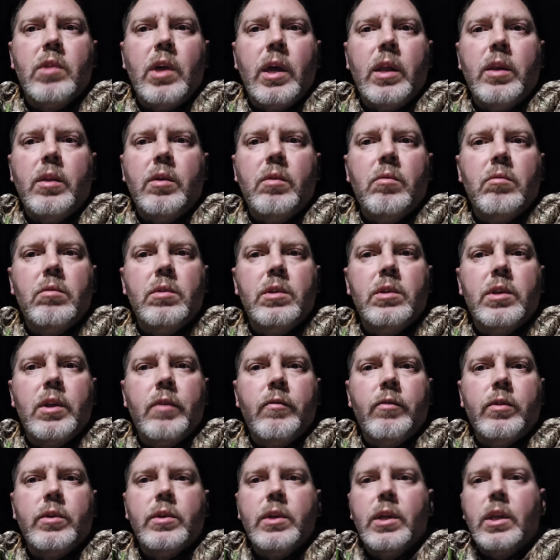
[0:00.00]
dude was never
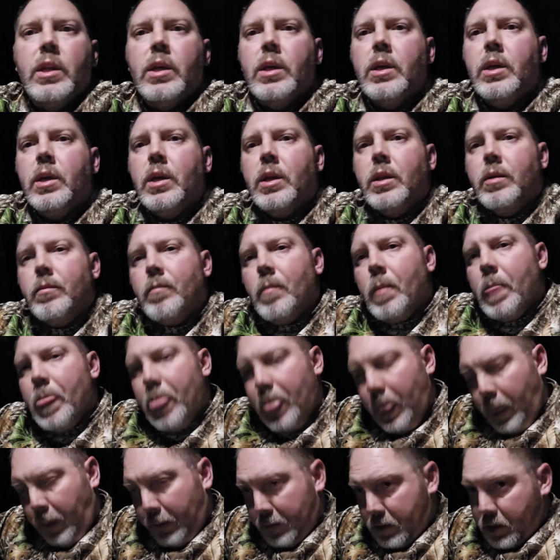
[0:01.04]
seen again.
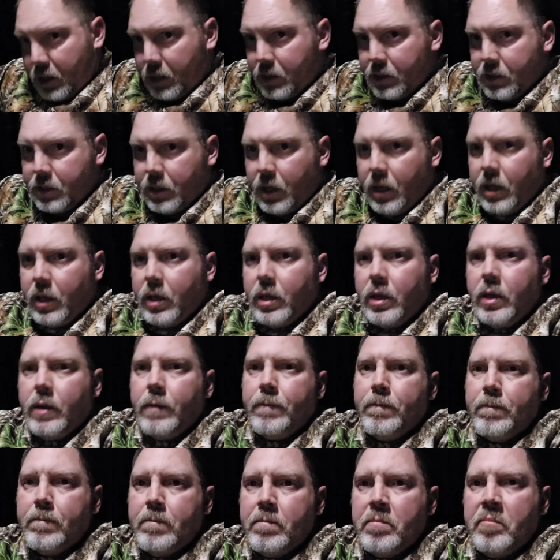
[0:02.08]
And they say
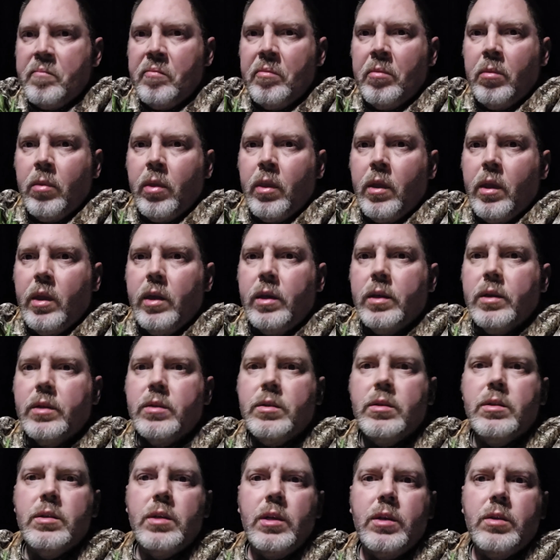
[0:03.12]
his
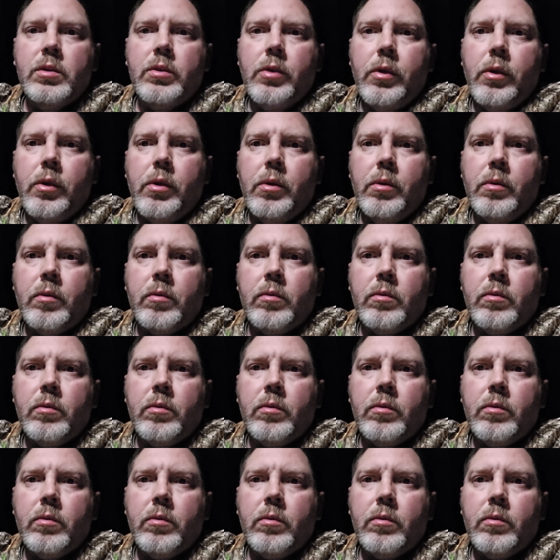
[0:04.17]
sister